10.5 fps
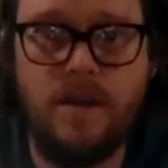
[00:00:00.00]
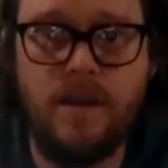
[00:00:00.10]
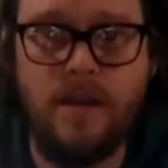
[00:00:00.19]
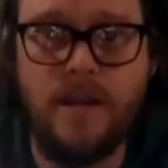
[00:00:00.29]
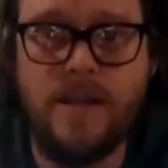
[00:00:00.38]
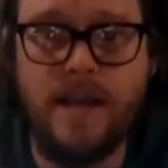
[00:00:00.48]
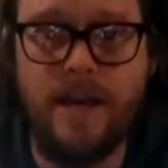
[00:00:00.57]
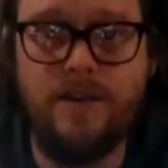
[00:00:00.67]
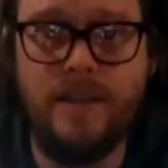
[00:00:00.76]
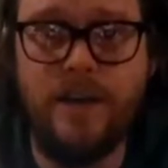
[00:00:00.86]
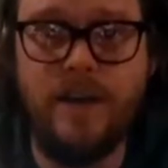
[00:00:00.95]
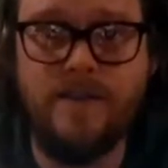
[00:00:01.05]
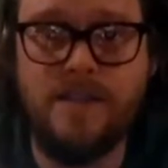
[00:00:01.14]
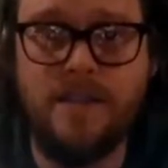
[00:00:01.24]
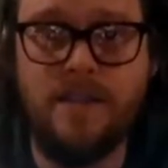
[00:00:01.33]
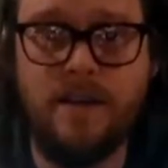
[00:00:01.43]
And then now you have to
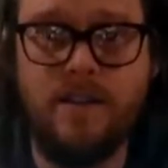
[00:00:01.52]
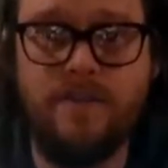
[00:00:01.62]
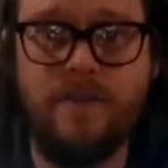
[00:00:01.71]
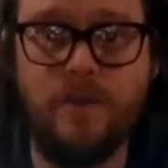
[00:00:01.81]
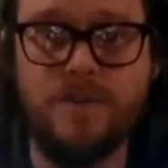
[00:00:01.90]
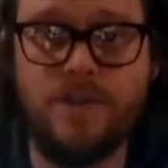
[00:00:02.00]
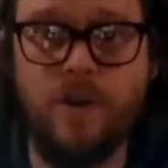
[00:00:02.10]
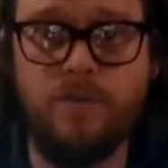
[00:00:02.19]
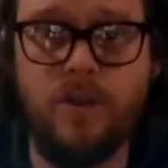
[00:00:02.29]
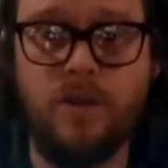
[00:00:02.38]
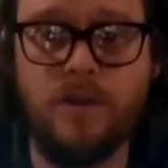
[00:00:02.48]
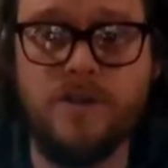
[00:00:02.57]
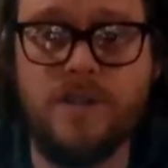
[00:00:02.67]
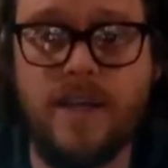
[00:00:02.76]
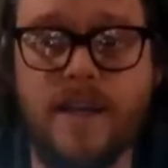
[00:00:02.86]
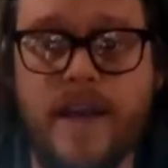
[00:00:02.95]
see the Foldscope logo
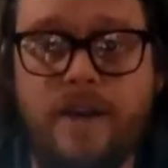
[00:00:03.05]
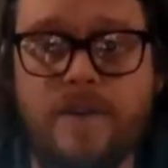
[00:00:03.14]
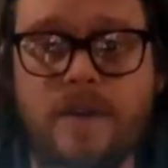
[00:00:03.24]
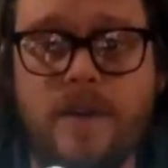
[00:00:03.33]
sticking out.